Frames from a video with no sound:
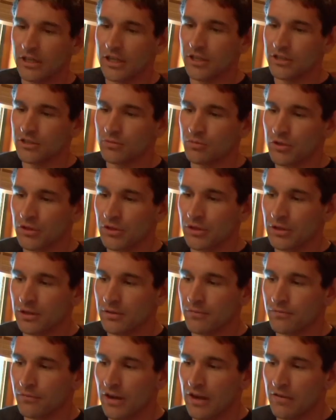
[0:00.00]
Yeah, this is one of
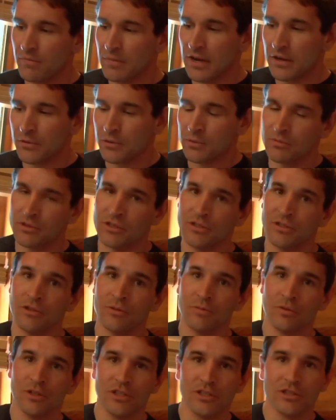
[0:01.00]
the 5 bathrooms that's in
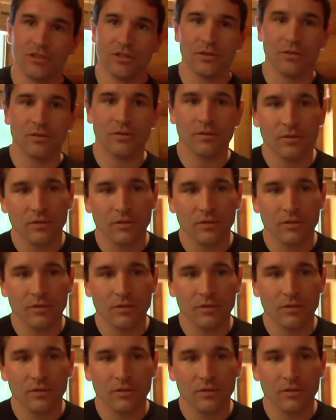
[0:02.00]
the place, so.